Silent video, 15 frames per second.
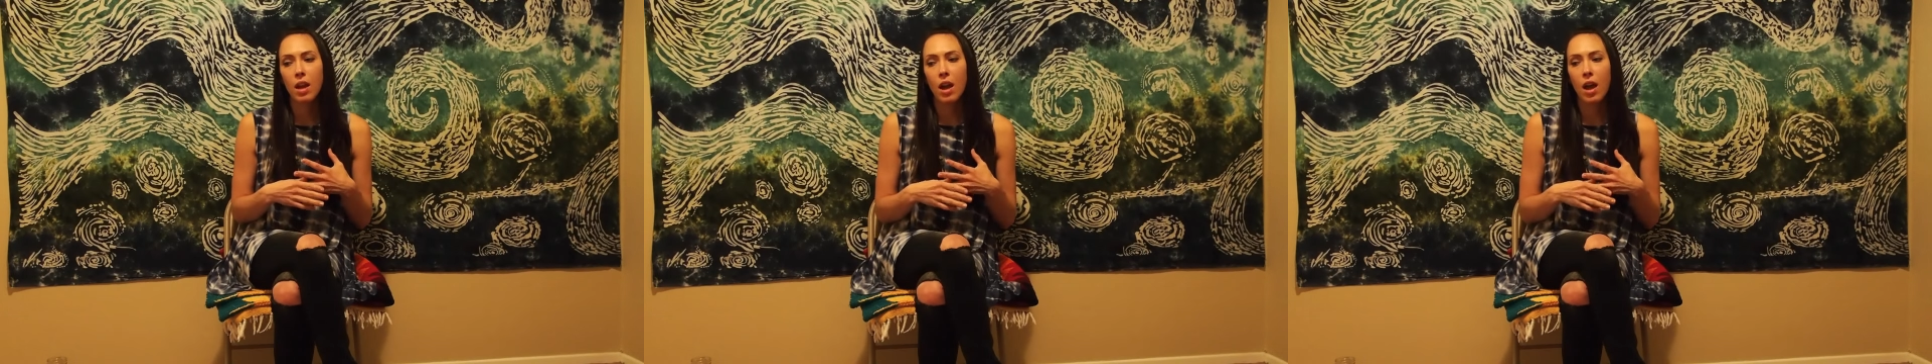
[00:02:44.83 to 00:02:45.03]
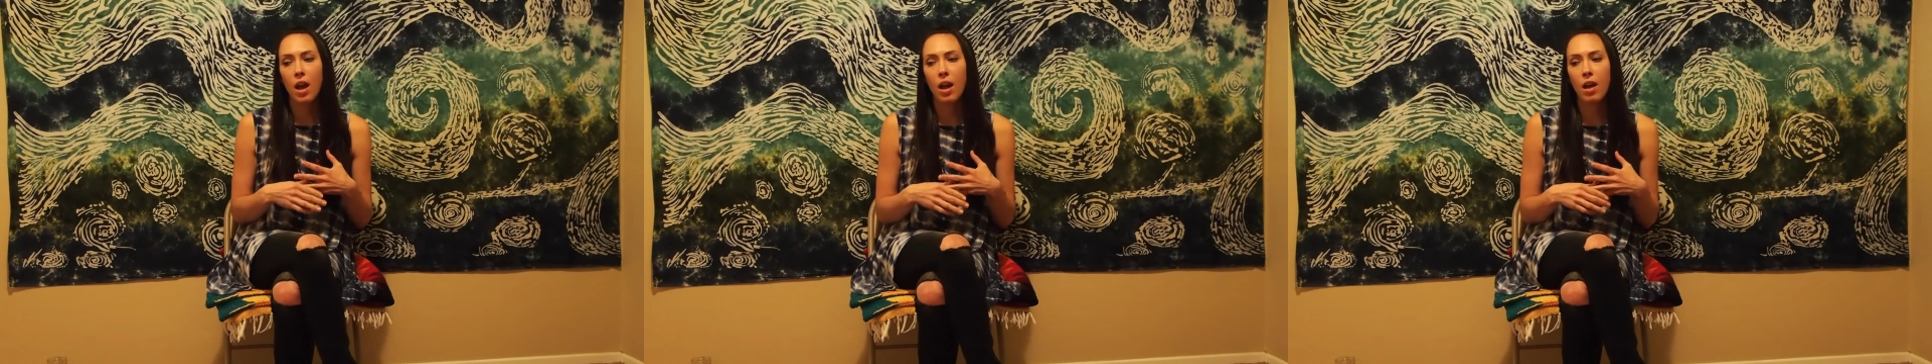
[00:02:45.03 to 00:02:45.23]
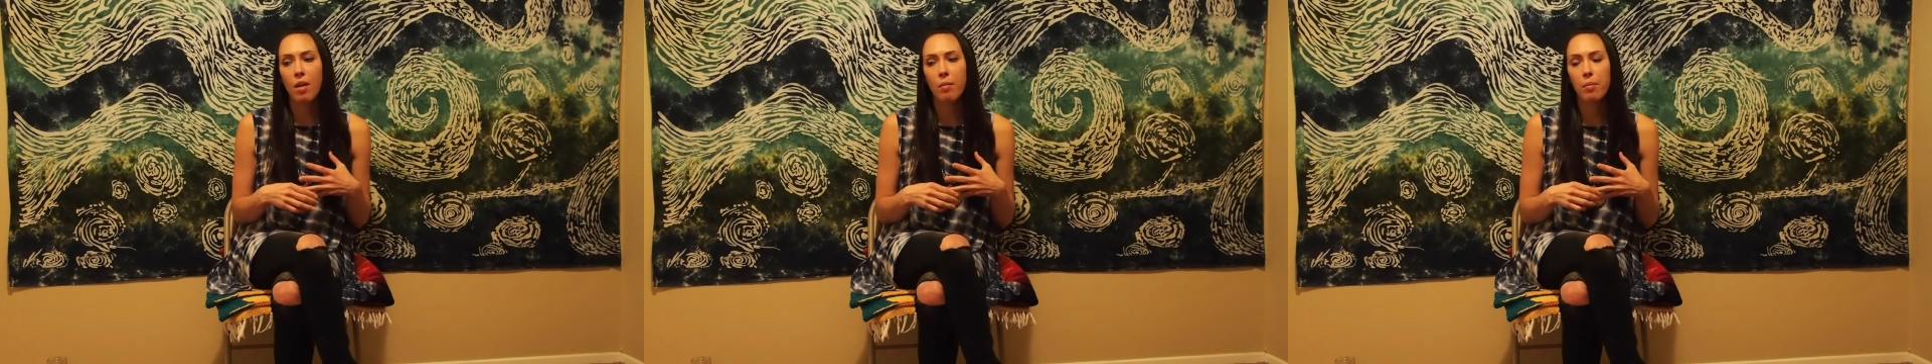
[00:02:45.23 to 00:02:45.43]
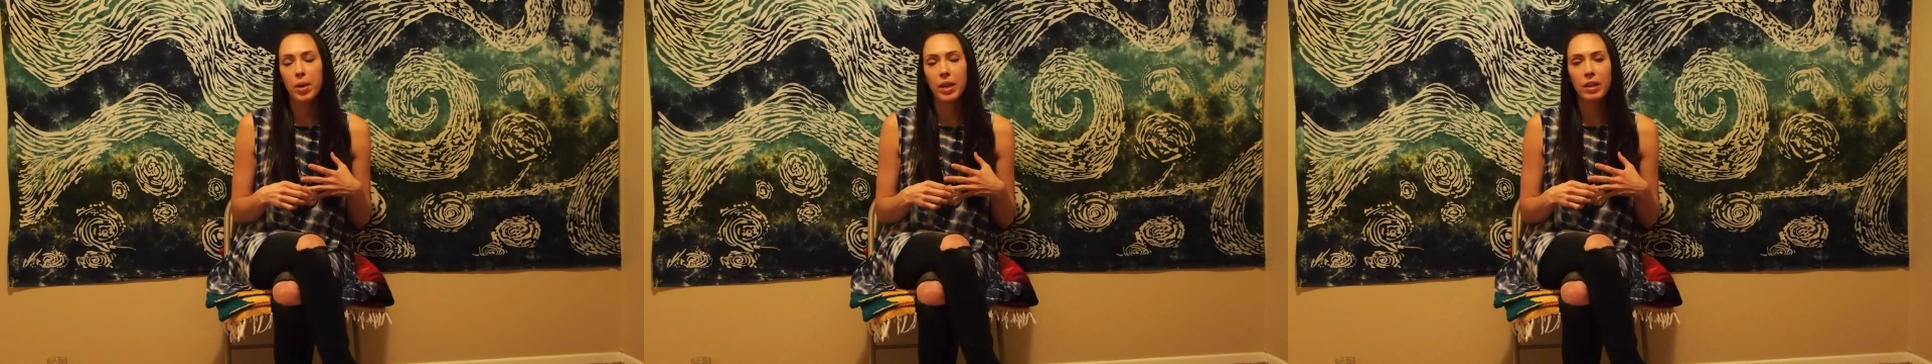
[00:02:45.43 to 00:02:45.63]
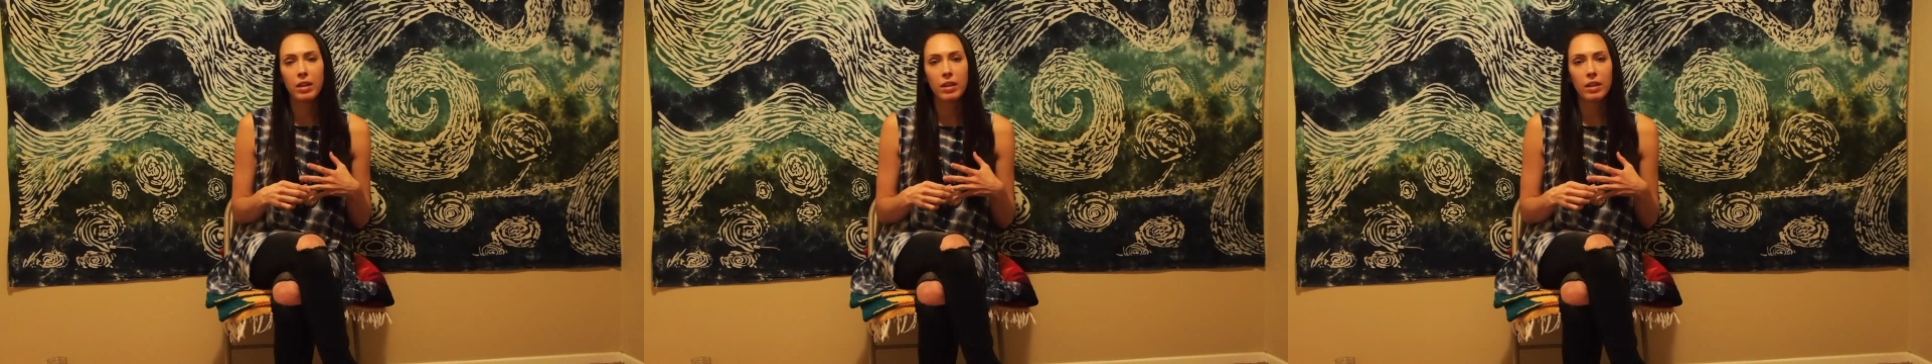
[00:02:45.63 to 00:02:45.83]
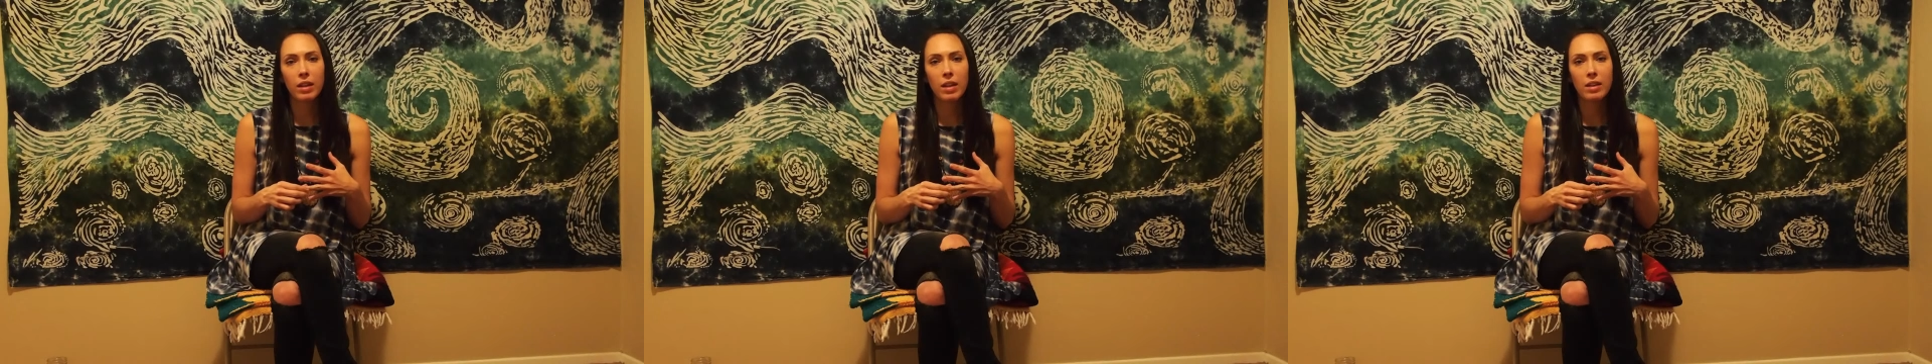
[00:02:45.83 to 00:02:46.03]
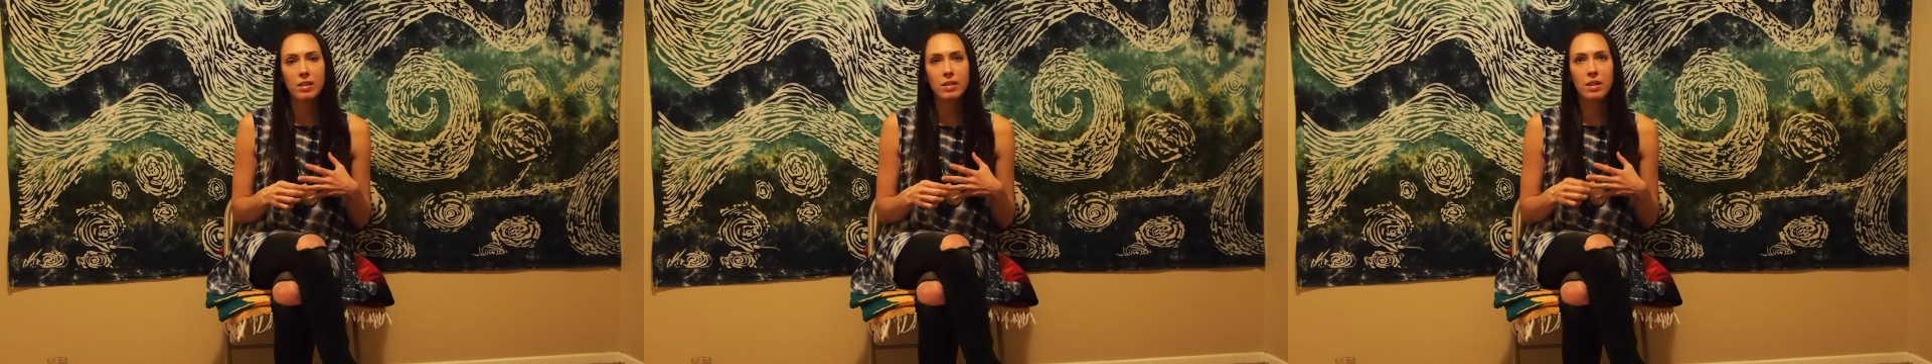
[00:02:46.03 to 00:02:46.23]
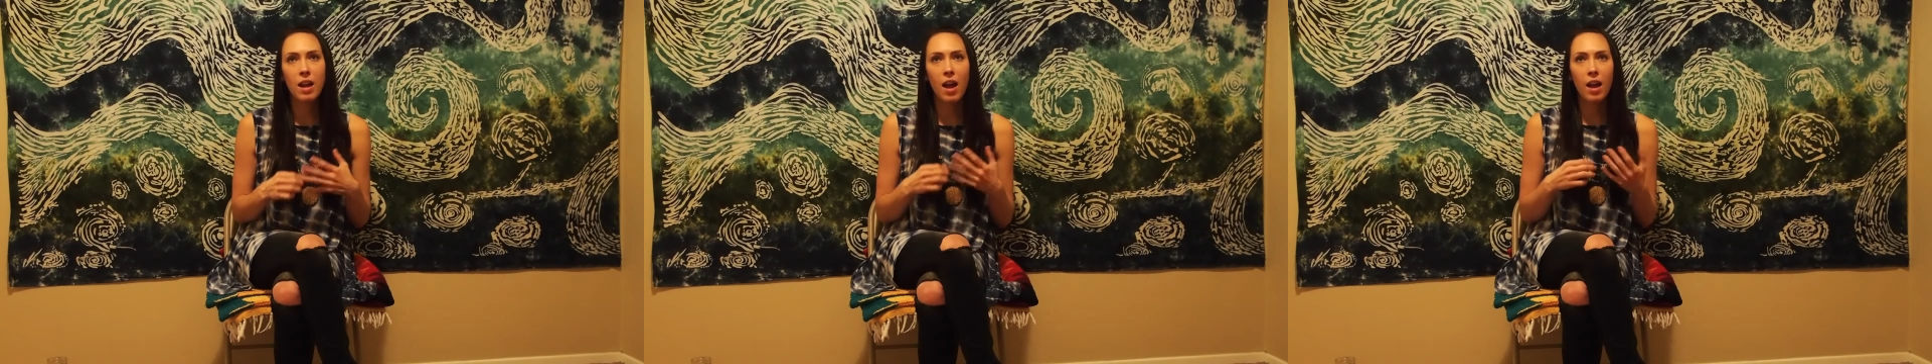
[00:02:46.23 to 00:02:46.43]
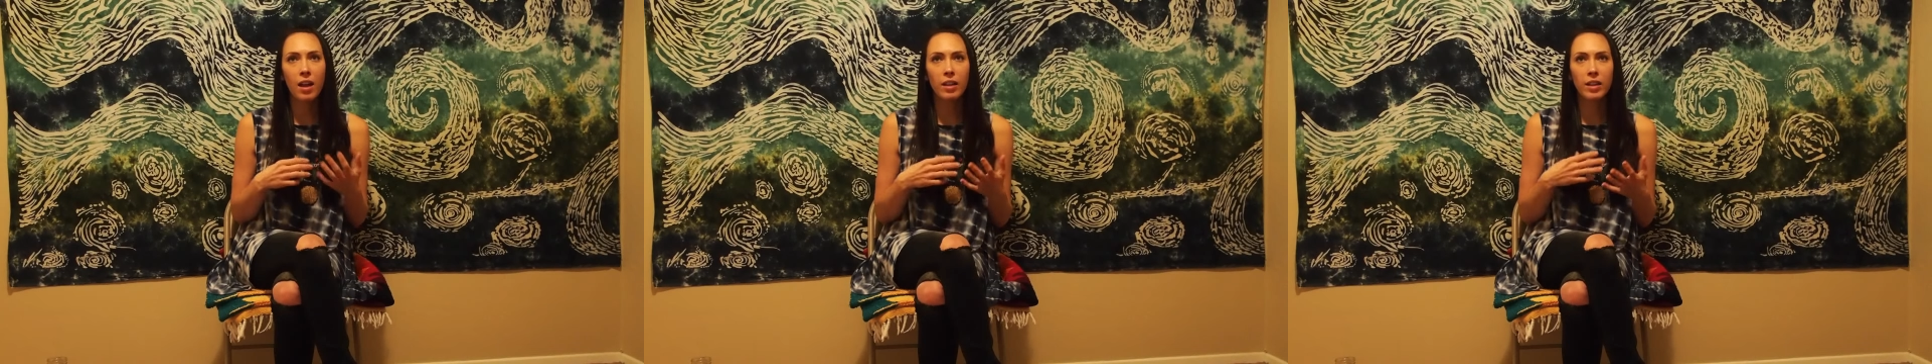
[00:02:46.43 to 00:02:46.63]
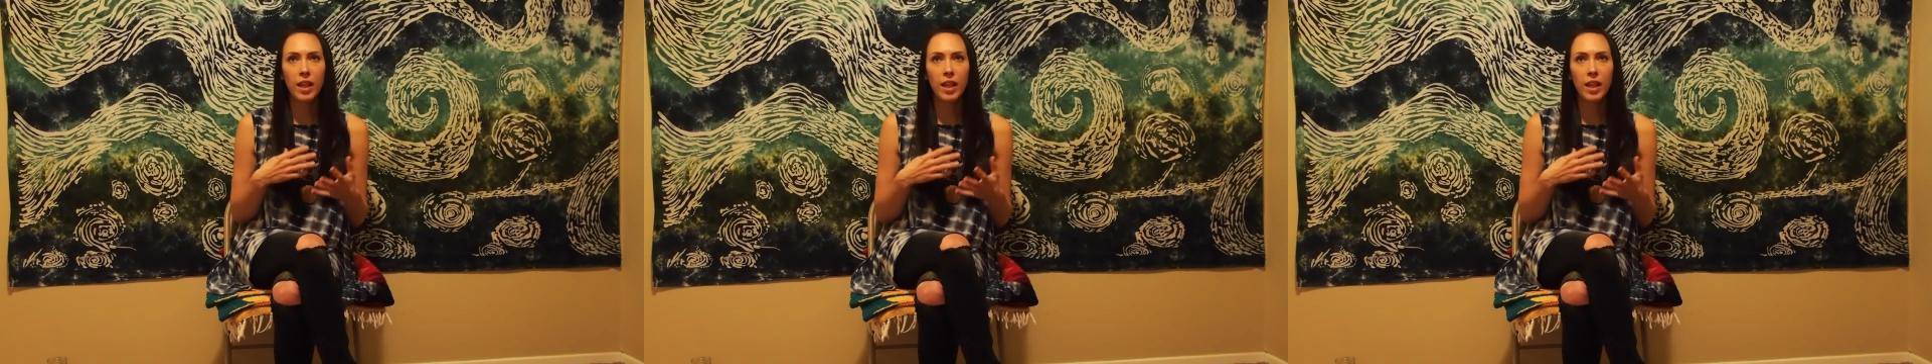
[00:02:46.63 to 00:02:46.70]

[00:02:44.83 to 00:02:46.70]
but it's not